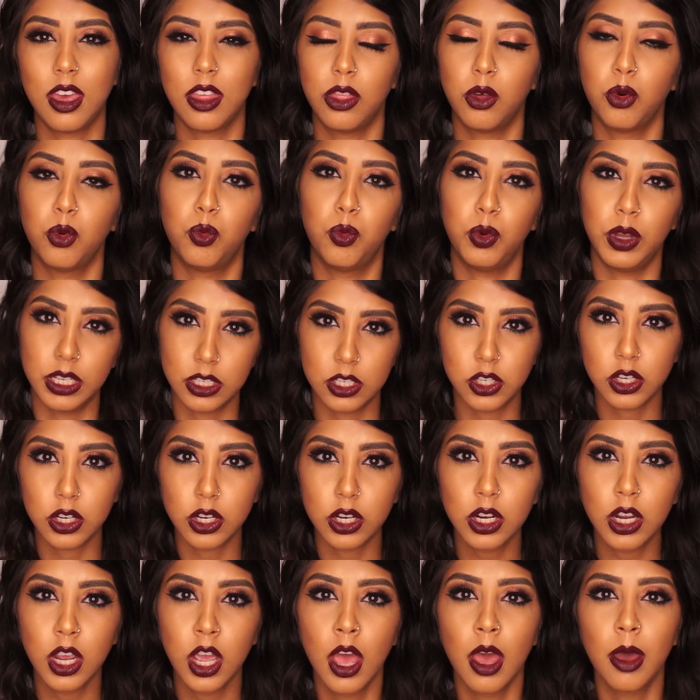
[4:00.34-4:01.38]
in the
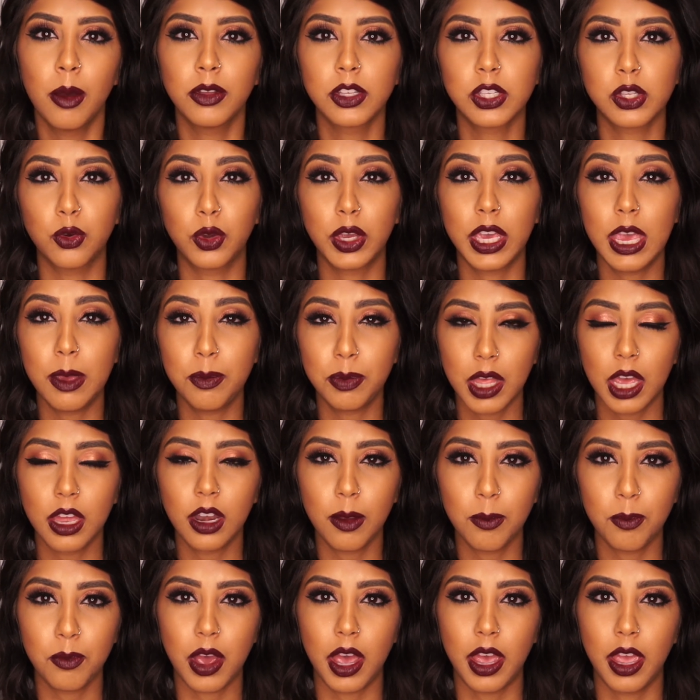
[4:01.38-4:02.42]
winter. So keep that
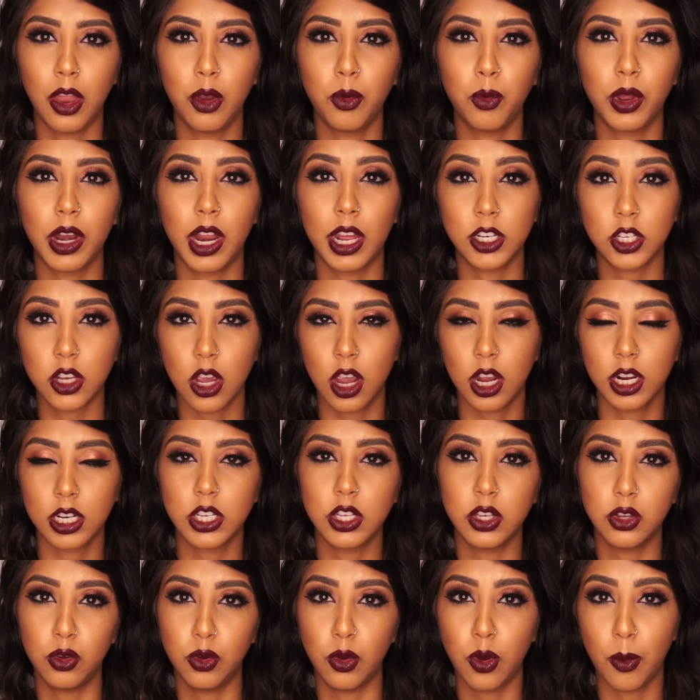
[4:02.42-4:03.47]
in mind when I talk
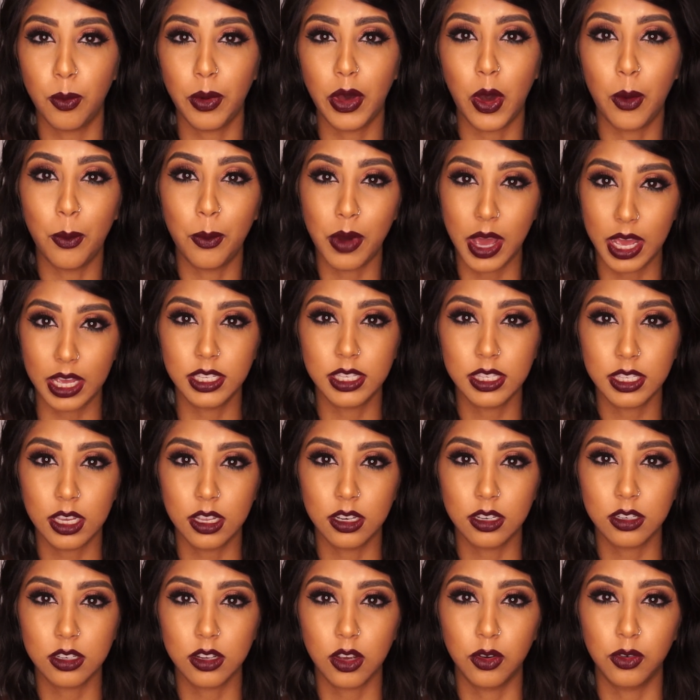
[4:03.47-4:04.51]
to you about my
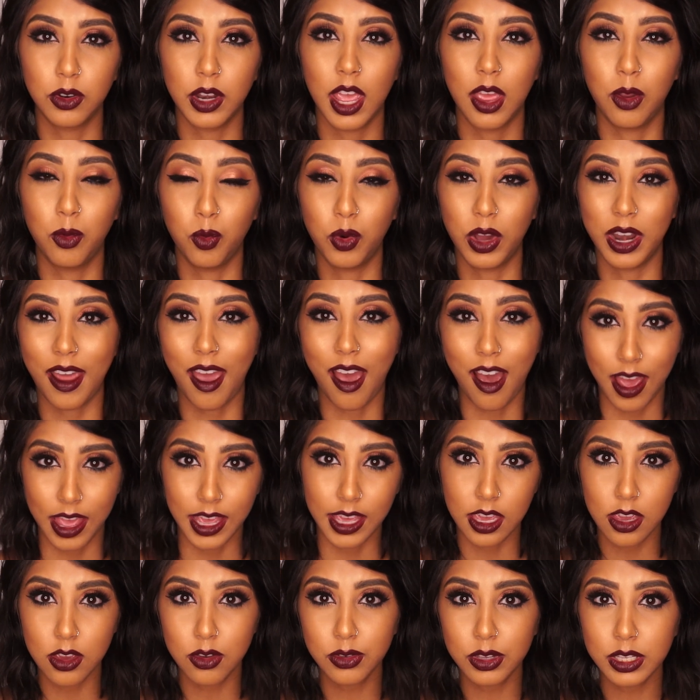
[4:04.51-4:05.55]
skin tone and what I
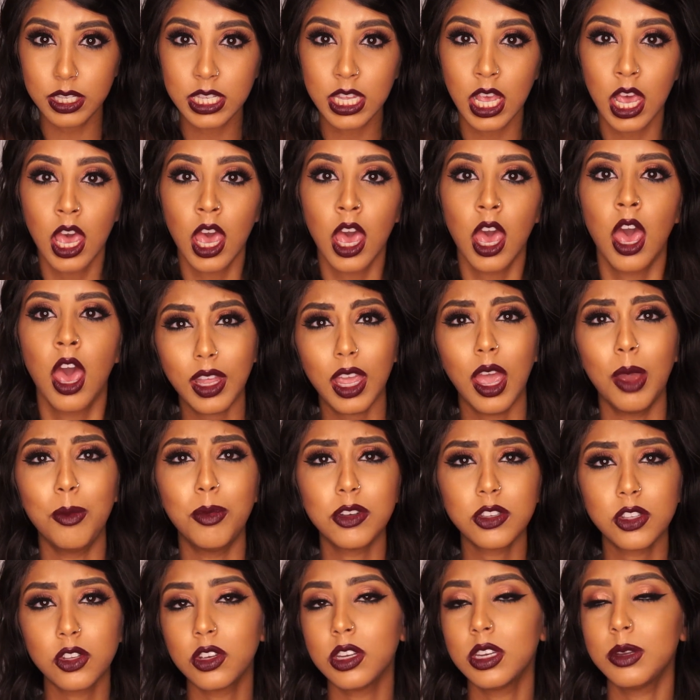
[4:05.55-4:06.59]
use. I'm
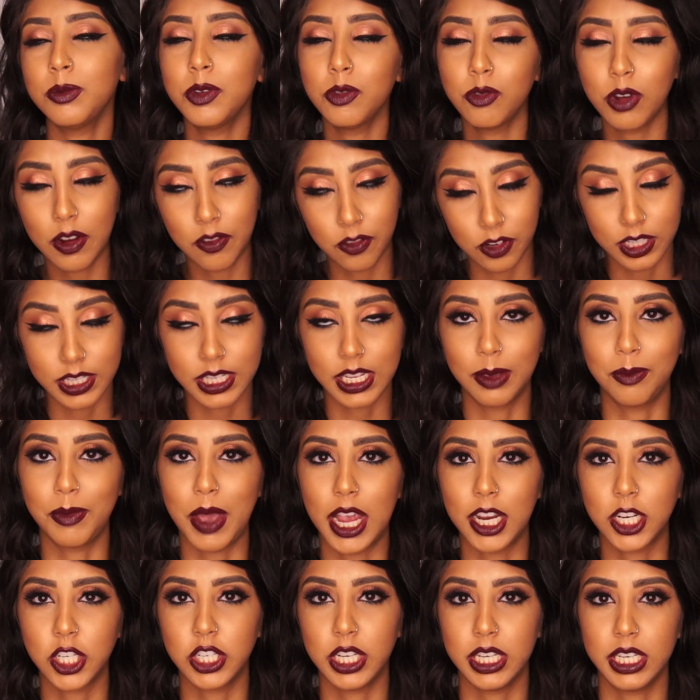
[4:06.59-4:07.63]
also going to be referencing
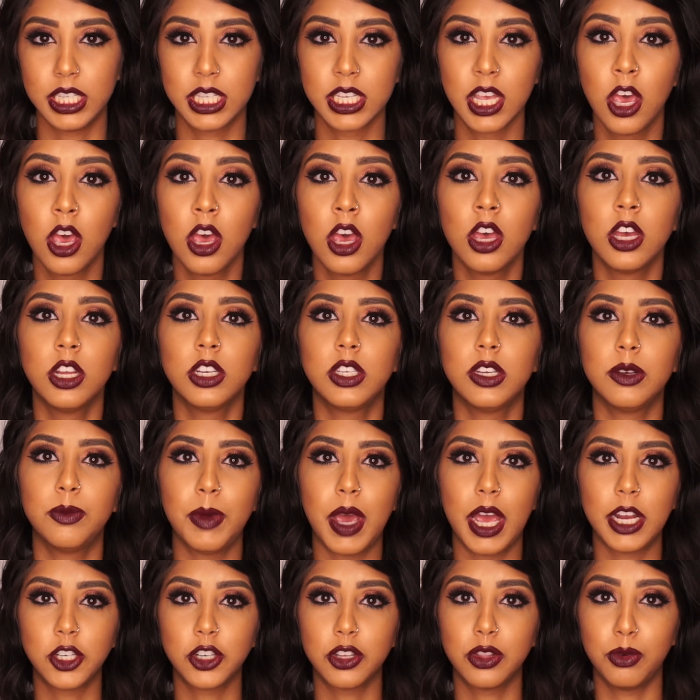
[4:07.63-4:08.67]
MAC shades to
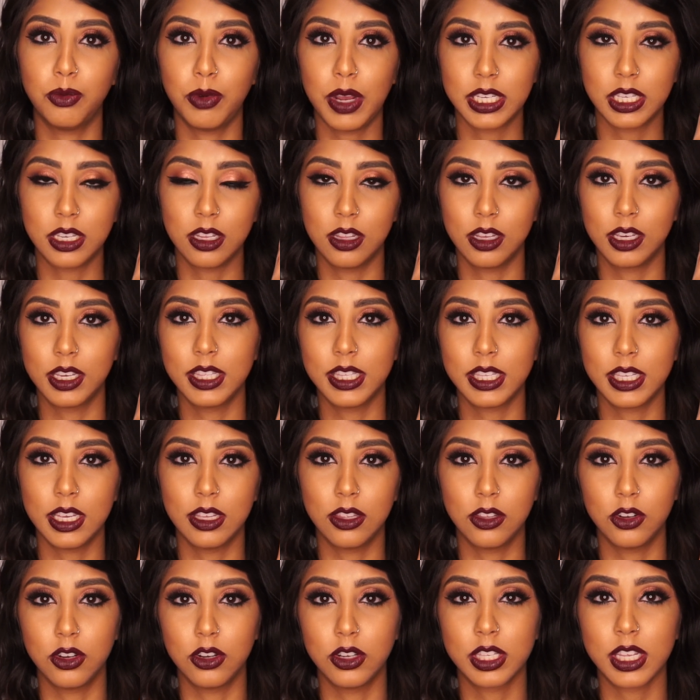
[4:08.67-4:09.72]
match the rest of the
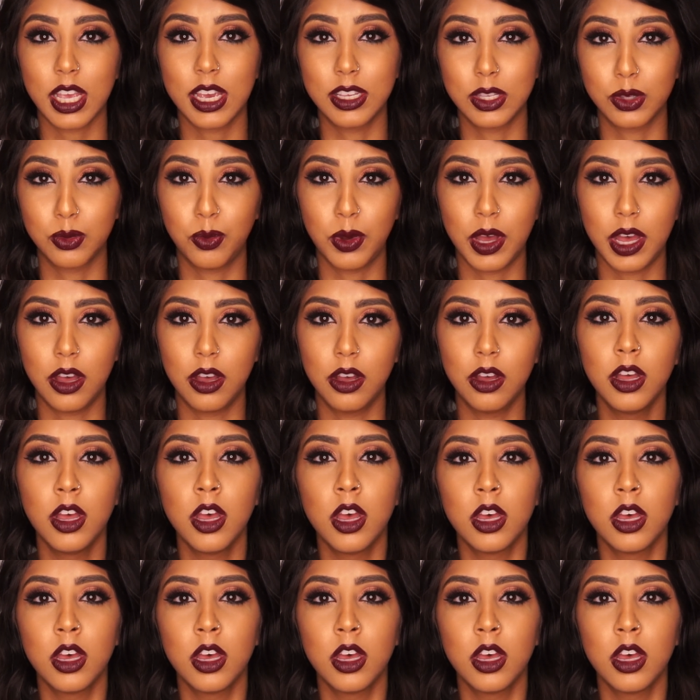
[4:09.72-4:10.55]
concealers as well,